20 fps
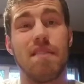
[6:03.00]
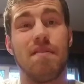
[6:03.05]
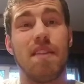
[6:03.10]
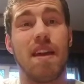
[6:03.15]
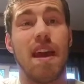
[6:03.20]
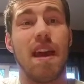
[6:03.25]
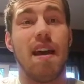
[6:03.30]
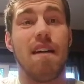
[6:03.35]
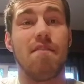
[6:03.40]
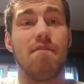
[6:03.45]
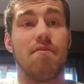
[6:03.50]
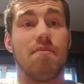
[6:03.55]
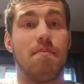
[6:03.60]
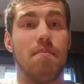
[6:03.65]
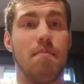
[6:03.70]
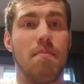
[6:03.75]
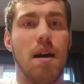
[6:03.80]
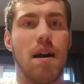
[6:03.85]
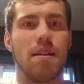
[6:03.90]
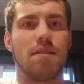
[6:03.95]
if they have
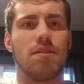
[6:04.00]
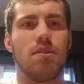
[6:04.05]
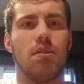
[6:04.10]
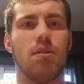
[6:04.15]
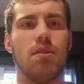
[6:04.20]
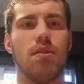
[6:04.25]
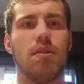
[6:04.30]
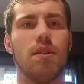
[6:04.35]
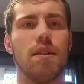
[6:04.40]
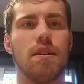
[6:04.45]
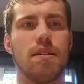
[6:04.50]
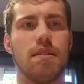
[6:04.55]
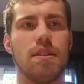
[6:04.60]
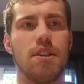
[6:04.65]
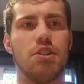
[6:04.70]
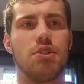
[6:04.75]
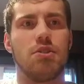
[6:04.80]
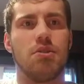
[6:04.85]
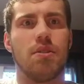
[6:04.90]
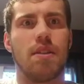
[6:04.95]
muscle
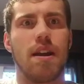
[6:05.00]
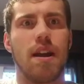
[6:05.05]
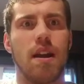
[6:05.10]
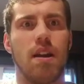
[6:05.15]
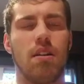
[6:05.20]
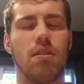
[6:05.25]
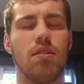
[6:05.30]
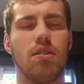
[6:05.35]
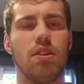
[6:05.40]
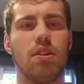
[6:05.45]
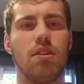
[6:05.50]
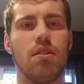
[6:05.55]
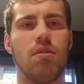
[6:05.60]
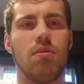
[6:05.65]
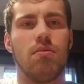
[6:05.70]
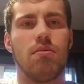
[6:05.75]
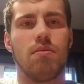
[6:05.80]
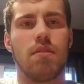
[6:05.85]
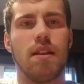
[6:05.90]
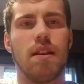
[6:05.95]
tissue there,
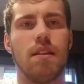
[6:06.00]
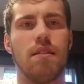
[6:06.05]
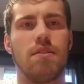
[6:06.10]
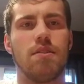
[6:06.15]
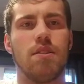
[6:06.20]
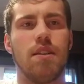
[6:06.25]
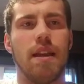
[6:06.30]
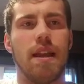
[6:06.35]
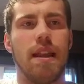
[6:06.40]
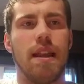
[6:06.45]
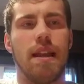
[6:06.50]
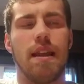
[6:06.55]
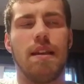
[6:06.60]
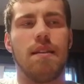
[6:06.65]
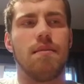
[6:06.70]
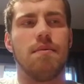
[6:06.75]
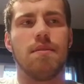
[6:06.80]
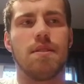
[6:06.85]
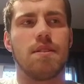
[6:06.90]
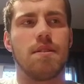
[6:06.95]
to
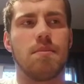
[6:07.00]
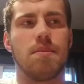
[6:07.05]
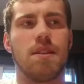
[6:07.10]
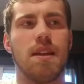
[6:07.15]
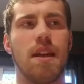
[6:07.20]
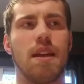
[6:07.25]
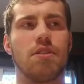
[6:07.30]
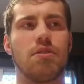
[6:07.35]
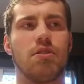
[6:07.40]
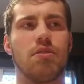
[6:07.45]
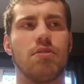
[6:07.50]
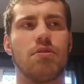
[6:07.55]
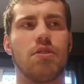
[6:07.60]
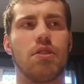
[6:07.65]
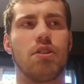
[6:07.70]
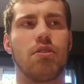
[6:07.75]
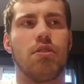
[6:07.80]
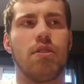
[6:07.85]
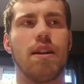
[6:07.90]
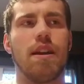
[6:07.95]
any substantial
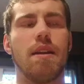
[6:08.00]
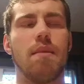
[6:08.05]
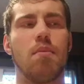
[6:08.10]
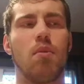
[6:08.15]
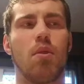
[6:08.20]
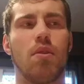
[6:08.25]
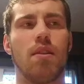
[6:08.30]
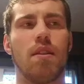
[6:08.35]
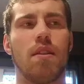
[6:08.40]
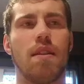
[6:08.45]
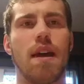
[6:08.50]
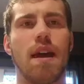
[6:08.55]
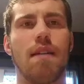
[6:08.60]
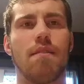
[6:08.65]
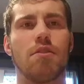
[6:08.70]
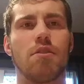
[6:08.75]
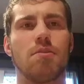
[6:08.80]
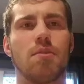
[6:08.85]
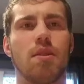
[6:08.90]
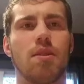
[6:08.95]
degree more than the
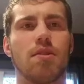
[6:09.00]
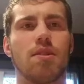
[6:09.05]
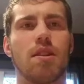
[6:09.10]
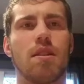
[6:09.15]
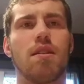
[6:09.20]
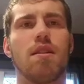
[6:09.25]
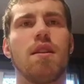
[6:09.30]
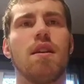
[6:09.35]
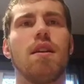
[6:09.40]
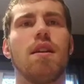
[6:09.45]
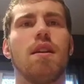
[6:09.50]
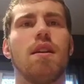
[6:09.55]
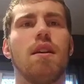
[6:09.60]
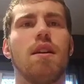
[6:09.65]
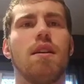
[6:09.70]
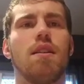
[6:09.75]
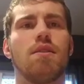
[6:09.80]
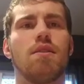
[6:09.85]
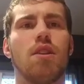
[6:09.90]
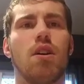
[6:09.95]
average person.
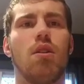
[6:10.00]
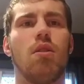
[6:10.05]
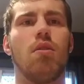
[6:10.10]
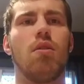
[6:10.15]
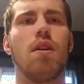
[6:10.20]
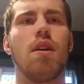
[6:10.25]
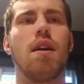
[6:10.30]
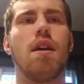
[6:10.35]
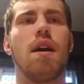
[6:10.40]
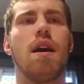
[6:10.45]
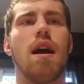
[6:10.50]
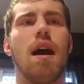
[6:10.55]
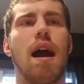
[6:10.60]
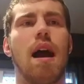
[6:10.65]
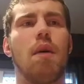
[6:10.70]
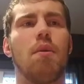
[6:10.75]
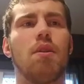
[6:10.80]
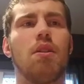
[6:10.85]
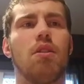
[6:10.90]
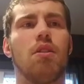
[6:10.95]
So
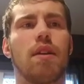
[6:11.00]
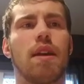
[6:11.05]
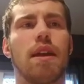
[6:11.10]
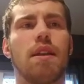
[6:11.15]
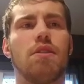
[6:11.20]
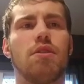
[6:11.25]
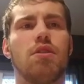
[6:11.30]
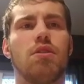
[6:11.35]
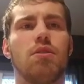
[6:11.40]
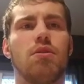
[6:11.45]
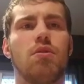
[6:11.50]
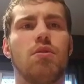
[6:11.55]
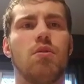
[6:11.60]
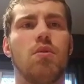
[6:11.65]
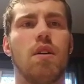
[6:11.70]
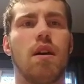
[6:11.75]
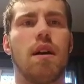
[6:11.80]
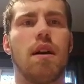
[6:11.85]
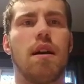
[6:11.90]
I would look into